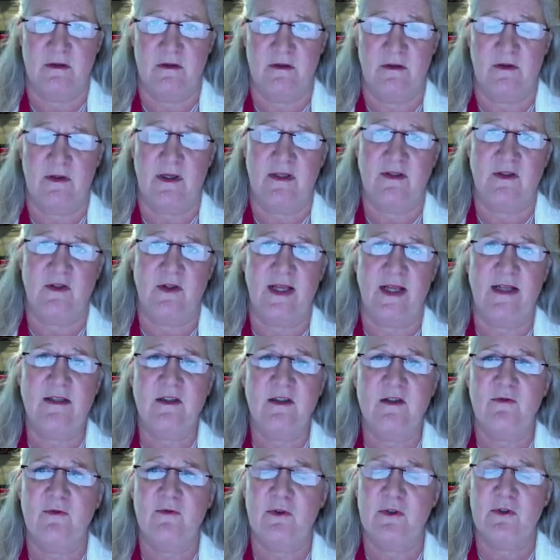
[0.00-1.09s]
Okay, so that's the
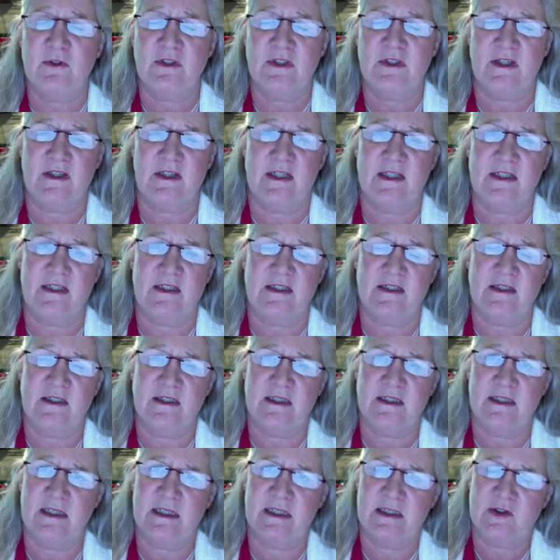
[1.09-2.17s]
first thing that is
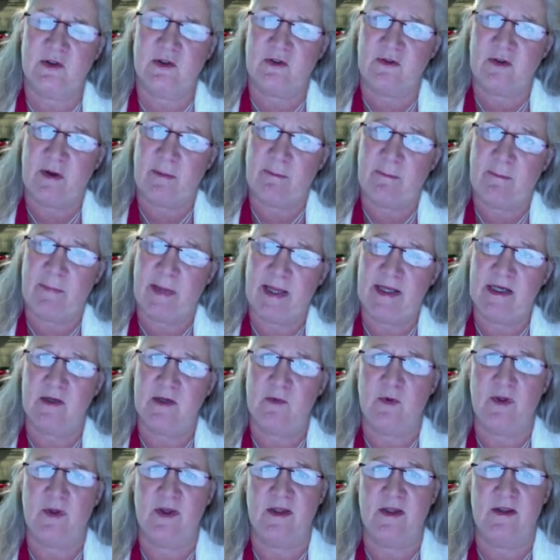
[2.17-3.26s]
sort of embedded
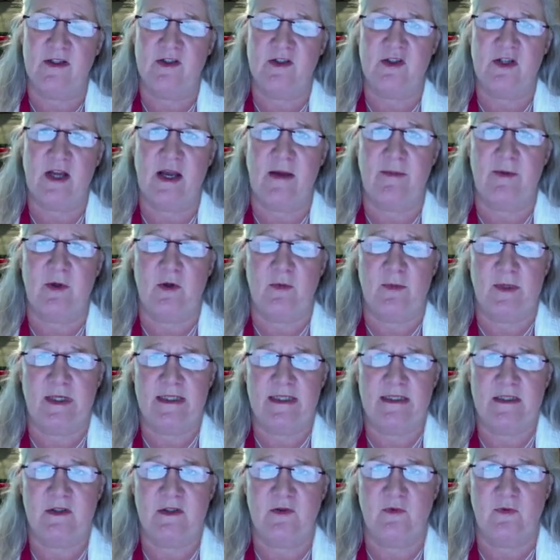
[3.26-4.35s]
within this chapter but
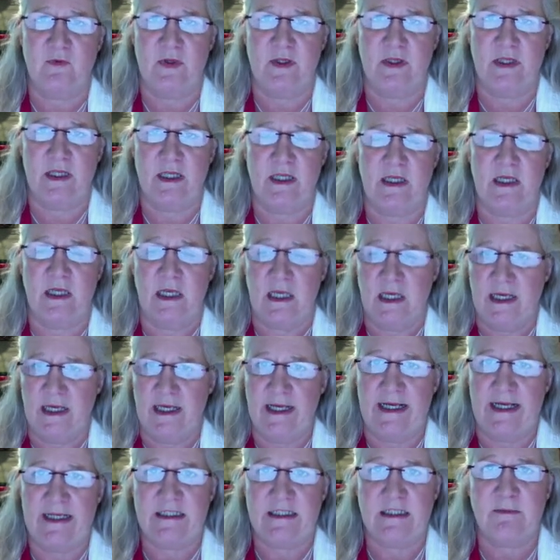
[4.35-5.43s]
isn't really
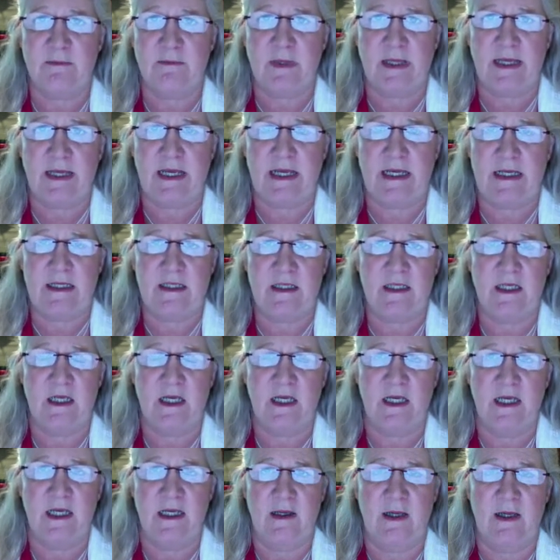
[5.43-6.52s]
explained
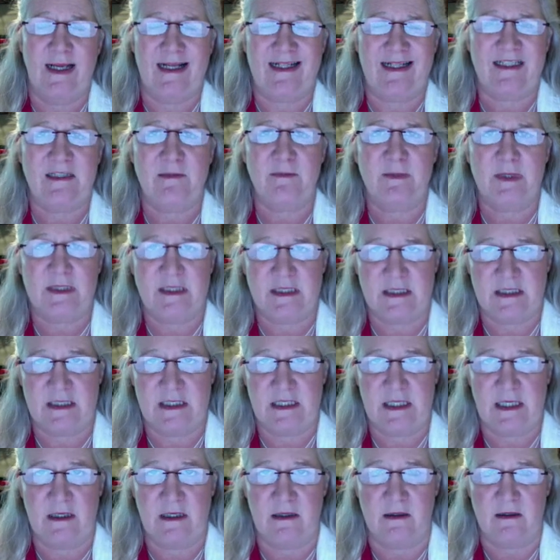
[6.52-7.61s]
explicitly.
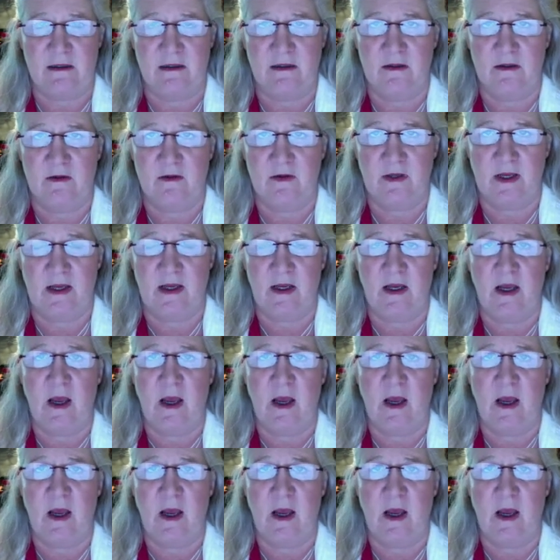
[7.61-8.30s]
Okay,